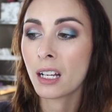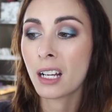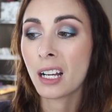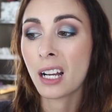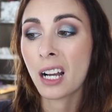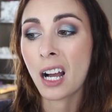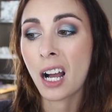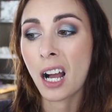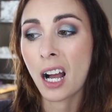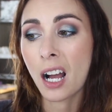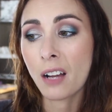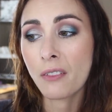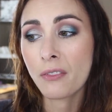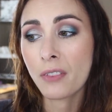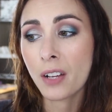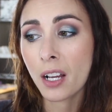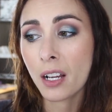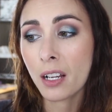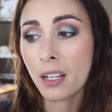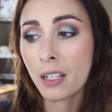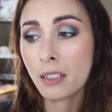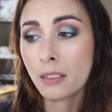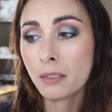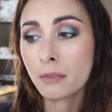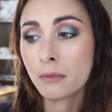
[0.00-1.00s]

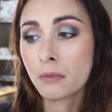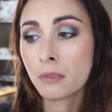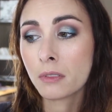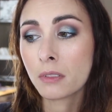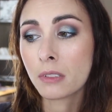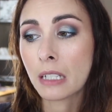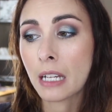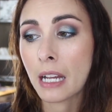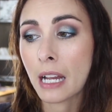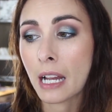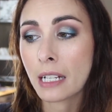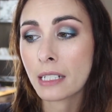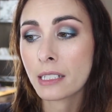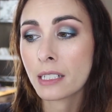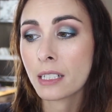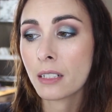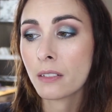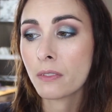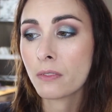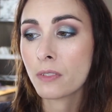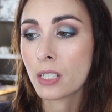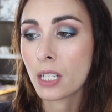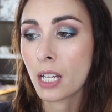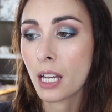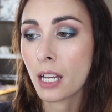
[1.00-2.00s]
Ahava
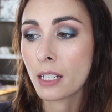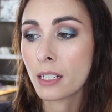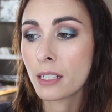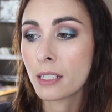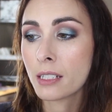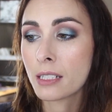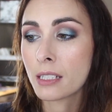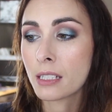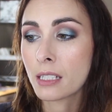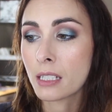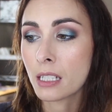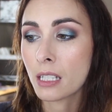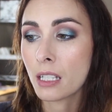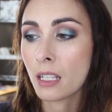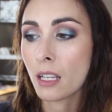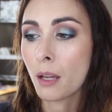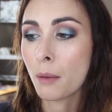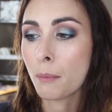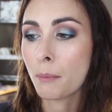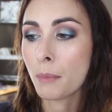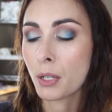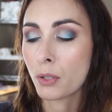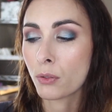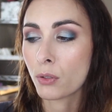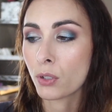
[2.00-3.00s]
Active Dead
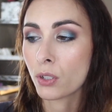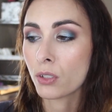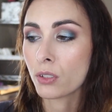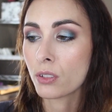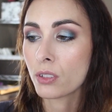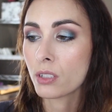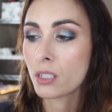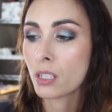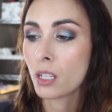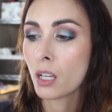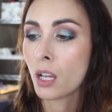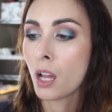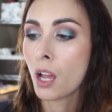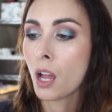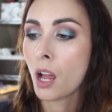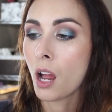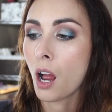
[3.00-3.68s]
Sea Minerals.